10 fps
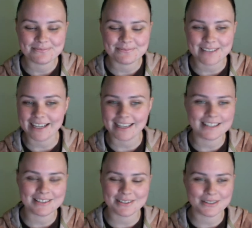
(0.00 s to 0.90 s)
Yeah, it's
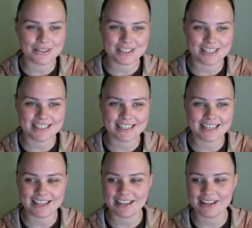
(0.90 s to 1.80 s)
so interesting to
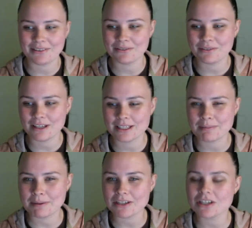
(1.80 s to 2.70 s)
hear,
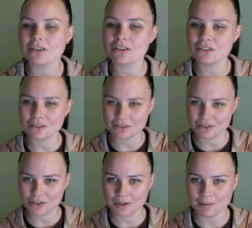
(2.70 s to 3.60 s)
especially on
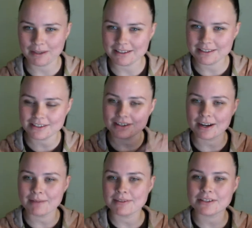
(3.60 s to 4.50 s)
YouTube.
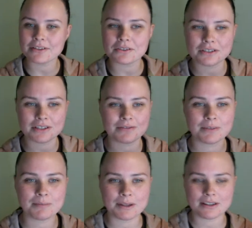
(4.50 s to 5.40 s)
Instagram is a little different
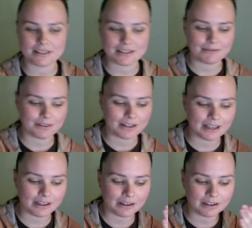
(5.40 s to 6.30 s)
because I feel like
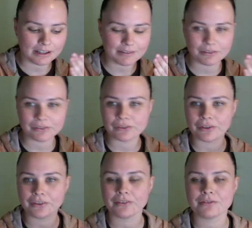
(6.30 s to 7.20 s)
I have a lot
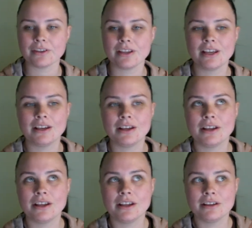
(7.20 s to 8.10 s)
of
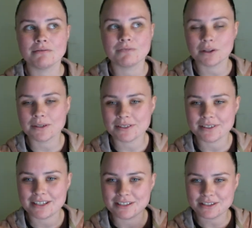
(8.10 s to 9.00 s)
followers on
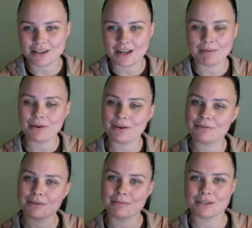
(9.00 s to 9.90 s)
Instagram who are
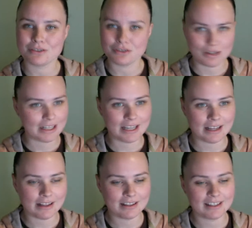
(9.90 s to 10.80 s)
from
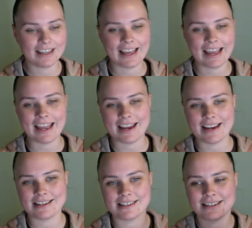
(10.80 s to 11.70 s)
Australia,
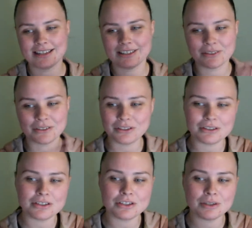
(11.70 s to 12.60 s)
and on
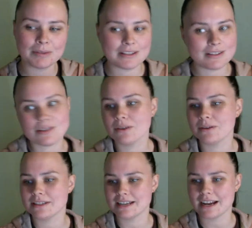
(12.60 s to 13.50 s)
YouTube it's so
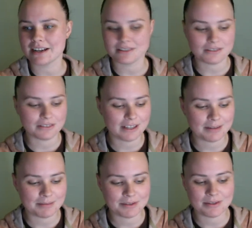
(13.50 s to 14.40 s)
international, and I'm
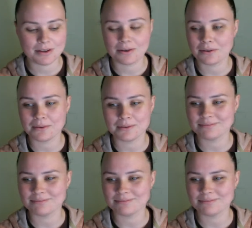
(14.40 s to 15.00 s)
so